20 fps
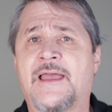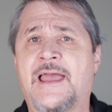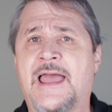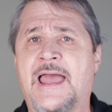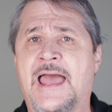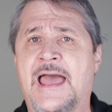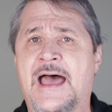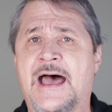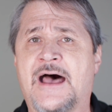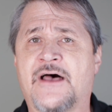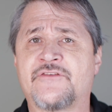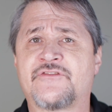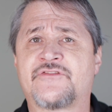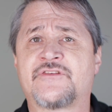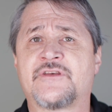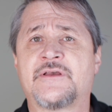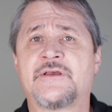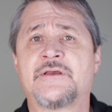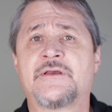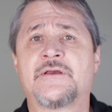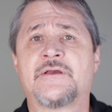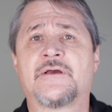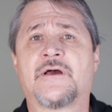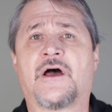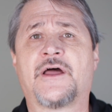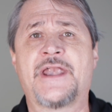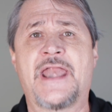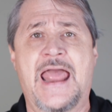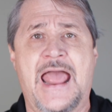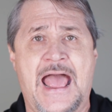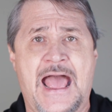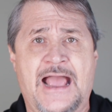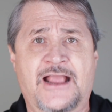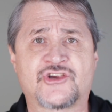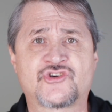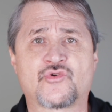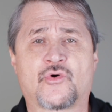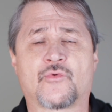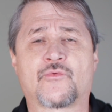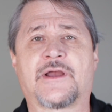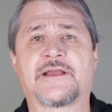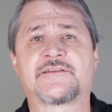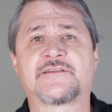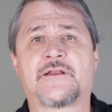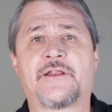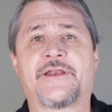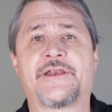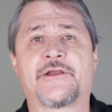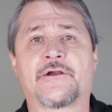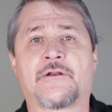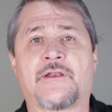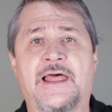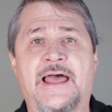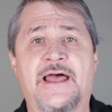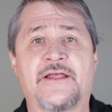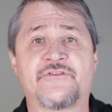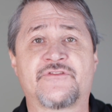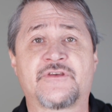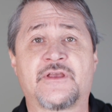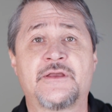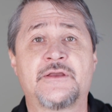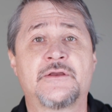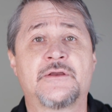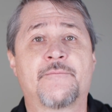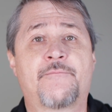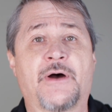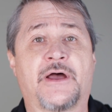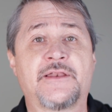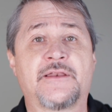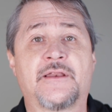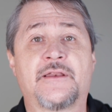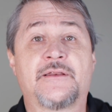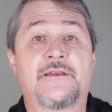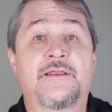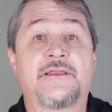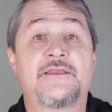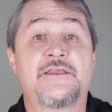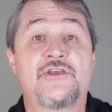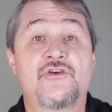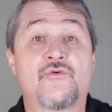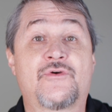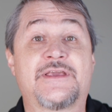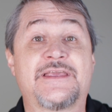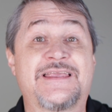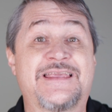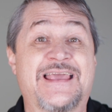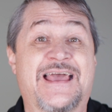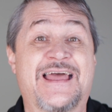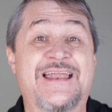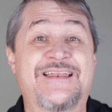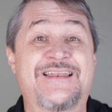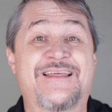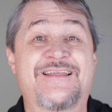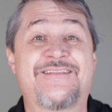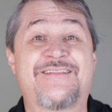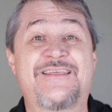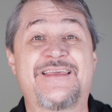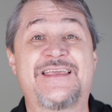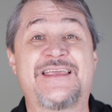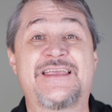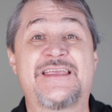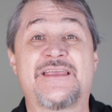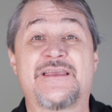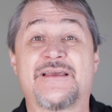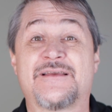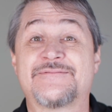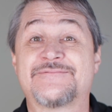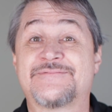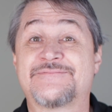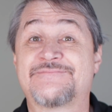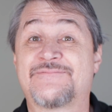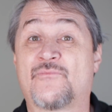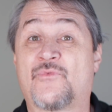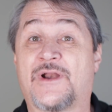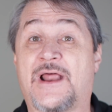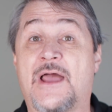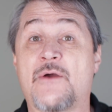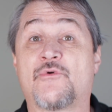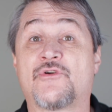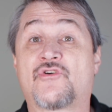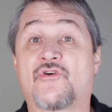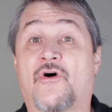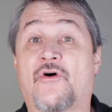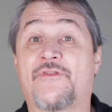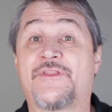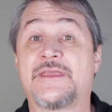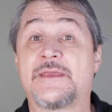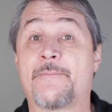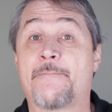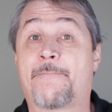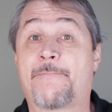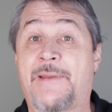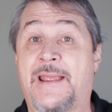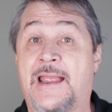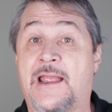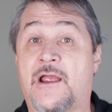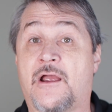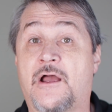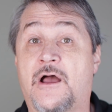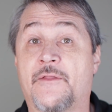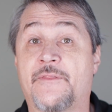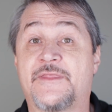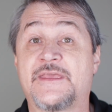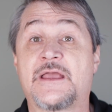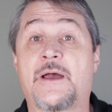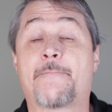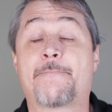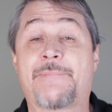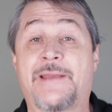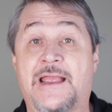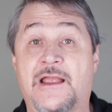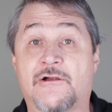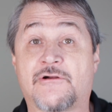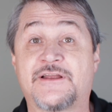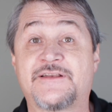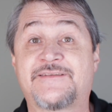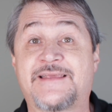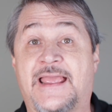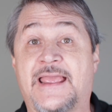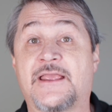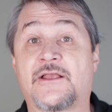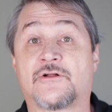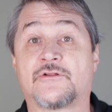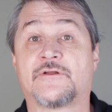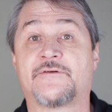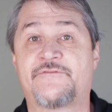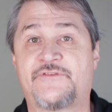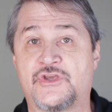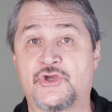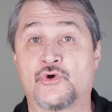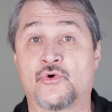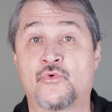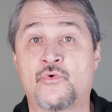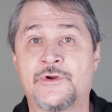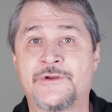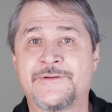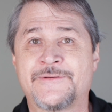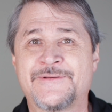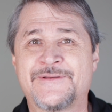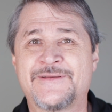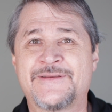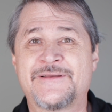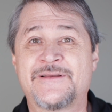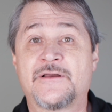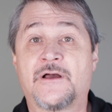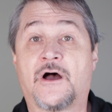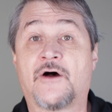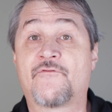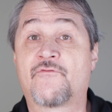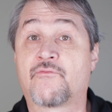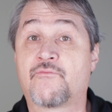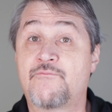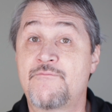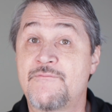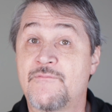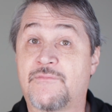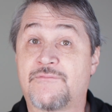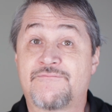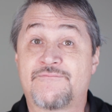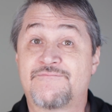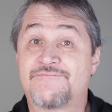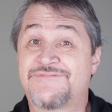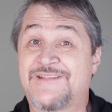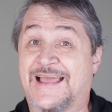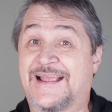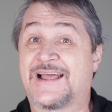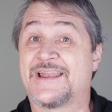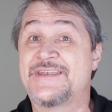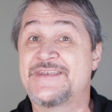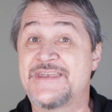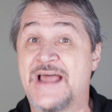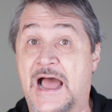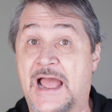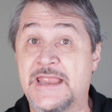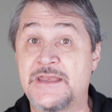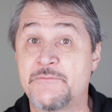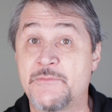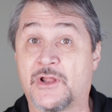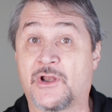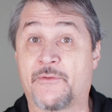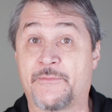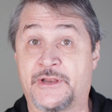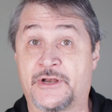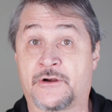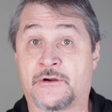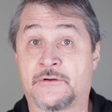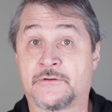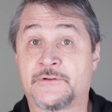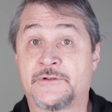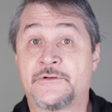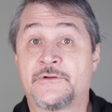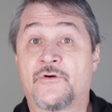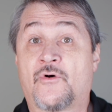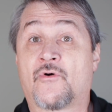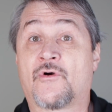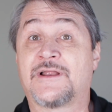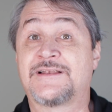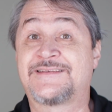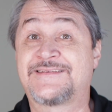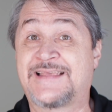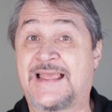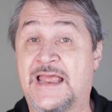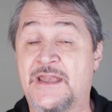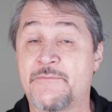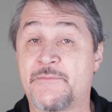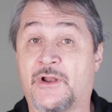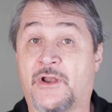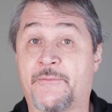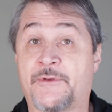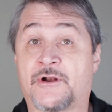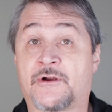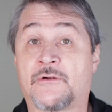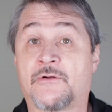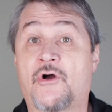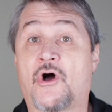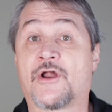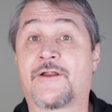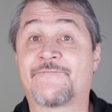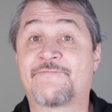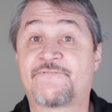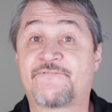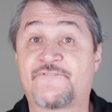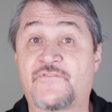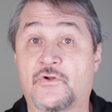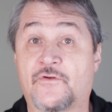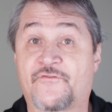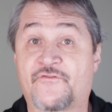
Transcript: as an actual rectilinear lens. But you can get what I would call the apparent angle of view of like a 9 millimeter or a 10 millimeter on a full